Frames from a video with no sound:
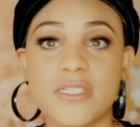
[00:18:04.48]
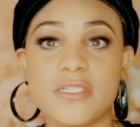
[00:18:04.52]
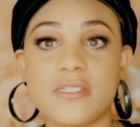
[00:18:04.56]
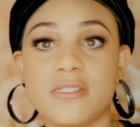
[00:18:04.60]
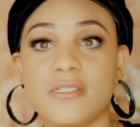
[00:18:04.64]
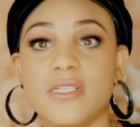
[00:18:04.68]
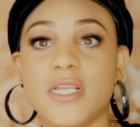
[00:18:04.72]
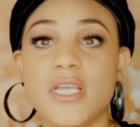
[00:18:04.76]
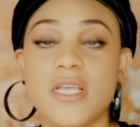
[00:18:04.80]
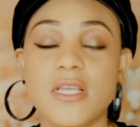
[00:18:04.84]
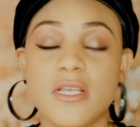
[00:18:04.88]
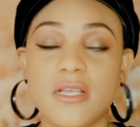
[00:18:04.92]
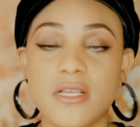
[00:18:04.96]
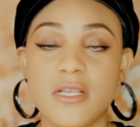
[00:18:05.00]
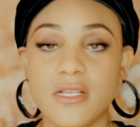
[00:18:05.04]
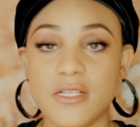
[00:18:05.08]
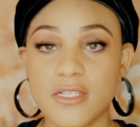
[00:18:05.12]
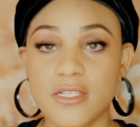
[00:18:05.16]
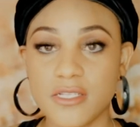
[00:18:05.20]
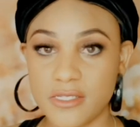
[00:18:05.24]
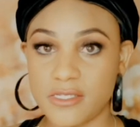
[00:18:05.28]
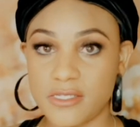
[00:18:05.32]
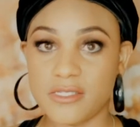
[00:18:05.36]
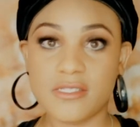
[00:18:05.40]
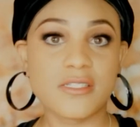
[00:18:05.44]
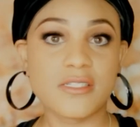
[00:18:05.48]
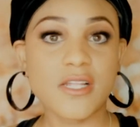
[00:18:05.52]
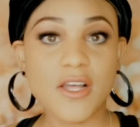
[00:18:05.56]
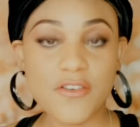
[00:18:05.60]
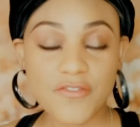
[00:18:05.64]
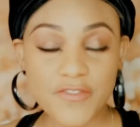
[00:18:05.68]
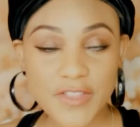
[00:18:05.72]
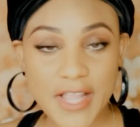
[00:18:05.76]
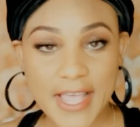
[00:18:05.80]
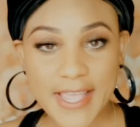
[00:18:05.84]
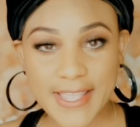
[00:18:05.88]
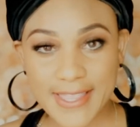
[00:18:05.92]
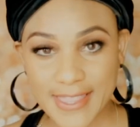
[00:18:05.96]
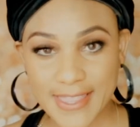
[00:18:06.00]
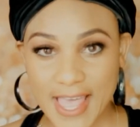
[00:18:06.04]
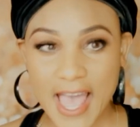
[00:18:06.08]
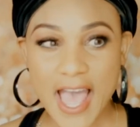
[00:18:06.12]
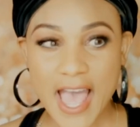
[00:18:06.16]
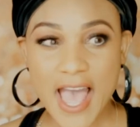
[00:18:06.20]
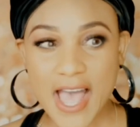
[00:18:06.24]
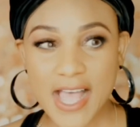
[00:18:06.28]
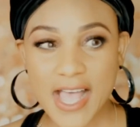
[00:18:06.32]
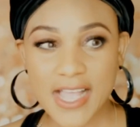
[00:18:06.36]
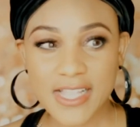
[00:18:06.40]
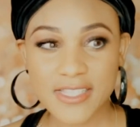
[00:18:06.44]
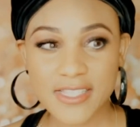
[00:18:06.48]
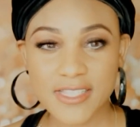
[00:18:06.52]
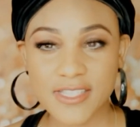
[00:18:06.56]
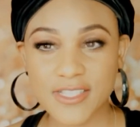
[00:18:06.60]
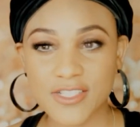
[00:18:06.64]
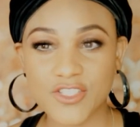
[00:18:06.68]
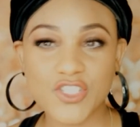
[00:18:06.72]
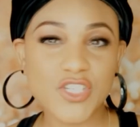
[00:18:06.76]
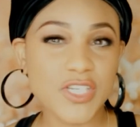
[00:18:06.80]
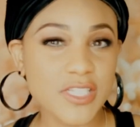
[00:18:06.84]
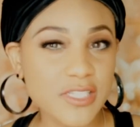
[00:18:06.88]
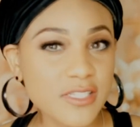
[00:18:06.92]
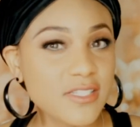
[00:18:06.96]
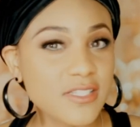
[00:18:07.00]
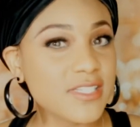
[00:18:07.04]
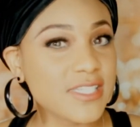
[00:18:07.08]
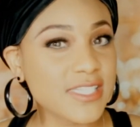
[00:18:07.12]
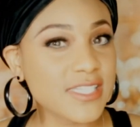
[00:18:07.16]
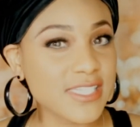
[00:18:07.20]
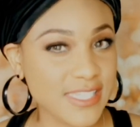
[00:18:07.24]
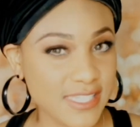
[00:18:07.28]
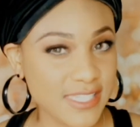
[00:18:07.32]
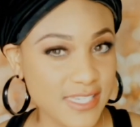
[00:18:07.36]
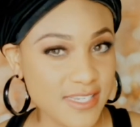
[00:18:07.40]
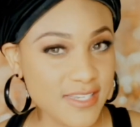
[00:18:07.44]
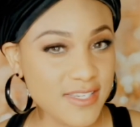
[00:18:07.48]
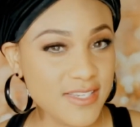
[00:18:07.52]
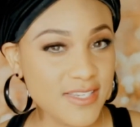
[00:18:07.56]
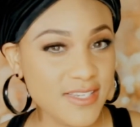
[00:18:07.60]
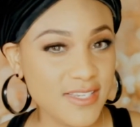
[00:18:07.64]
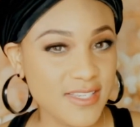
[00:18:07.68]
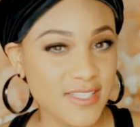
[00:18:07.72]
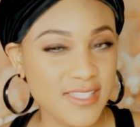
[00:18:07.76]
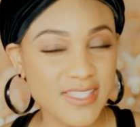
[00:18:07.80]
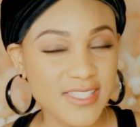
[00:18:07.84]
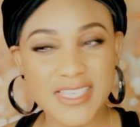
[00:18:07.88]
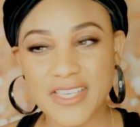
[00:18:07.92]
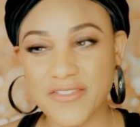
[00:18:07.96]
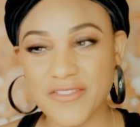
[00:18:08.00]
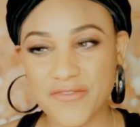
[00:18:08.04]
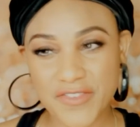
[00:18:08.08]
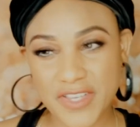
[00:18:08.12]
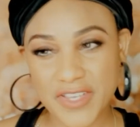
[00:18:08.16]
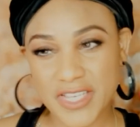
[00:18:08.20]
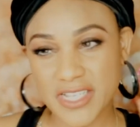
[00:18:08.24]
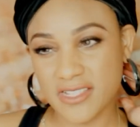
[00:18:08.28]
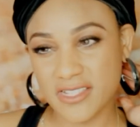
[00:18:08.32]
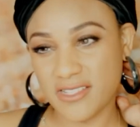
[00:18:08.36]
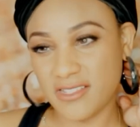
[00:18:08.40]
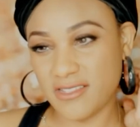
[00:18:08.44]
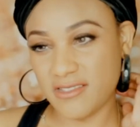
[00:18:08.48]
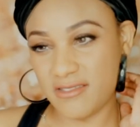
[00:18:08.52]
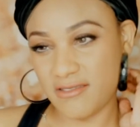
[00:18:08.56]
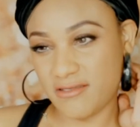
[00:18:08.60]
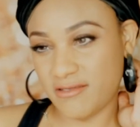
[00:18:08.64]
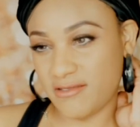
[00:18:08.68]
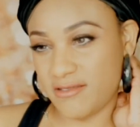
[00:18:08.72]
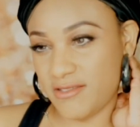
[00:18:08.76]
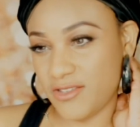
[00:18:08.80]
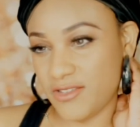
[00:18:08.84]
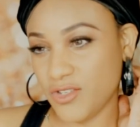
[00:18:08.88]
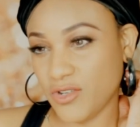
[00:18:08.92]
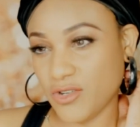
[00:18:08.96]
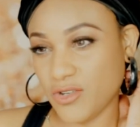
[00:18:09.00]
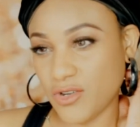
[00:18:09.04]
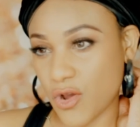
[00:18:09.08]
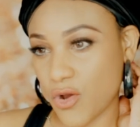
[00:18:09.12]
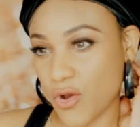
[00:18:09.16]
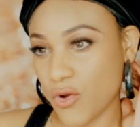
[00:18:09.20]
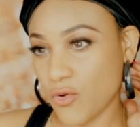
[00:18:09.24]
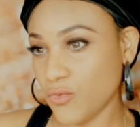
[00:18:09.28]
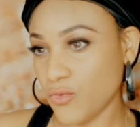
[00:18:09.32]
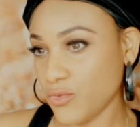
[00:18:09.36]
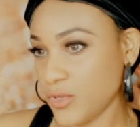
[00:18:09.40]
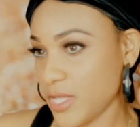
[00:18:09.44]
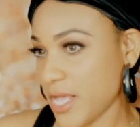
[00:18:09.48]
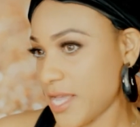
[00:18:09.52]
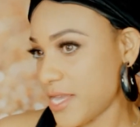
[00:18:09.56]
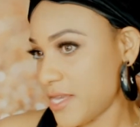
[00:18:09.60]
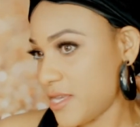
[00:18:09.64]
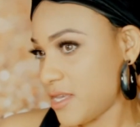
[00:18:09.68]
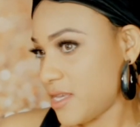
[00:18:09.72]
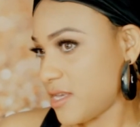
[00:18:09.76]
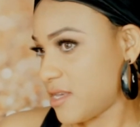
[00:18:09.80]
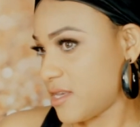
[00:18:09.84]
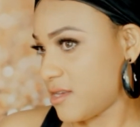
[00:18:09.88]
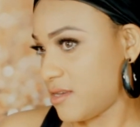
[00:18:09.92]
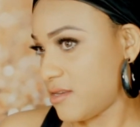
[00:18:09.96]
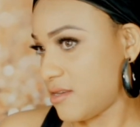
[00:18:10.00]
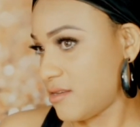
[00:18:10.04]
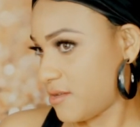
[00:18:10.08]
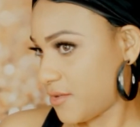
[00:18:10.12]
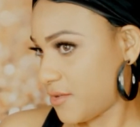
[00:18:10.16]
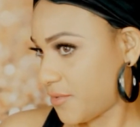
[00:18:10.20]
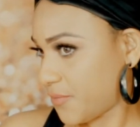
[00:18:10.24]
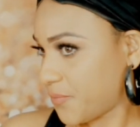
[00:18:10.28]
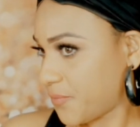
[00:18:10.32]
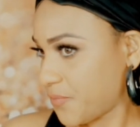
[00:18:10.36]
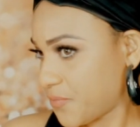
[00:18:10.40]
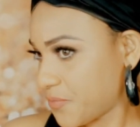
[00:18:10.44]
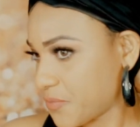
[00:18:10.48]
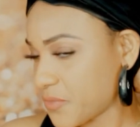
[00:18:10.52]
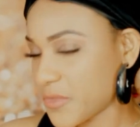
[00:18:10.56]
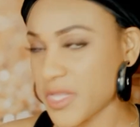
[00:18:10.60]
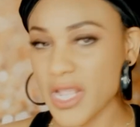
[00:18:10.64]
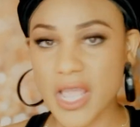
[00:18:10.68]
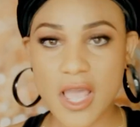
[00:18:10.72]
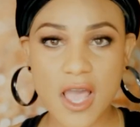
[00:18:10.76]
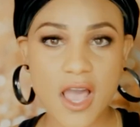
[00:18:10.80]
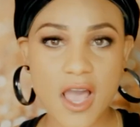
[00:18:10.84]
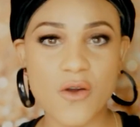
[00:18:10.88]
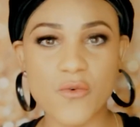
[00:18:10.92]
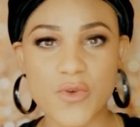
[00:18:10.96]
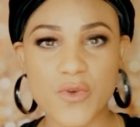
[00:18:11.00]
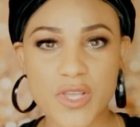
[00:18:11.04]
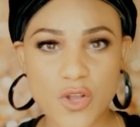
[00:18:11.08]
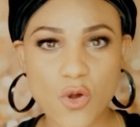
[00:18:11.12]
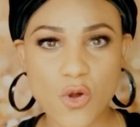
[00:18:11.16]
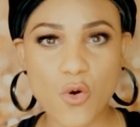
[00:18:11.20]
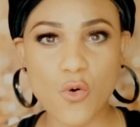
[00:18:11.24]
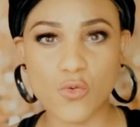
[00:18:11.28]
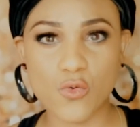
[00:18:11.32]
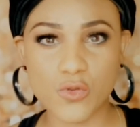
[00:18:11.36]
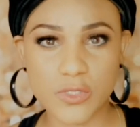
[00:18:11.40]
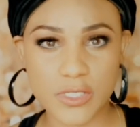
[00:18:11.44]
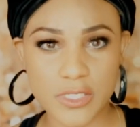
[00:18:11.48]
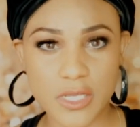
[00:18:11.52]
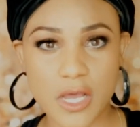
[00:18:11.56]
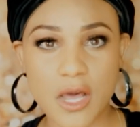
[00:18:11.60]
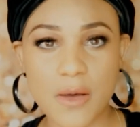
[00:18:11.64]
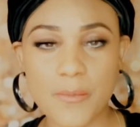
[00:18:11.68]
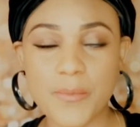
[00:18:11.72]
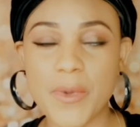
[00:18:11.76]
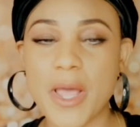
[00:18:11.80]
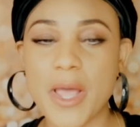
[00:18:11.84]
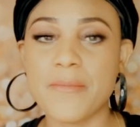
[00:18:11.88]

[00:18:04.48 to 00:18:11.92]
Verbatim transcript: and stuff like that just to see if it, you know, like how it holds up.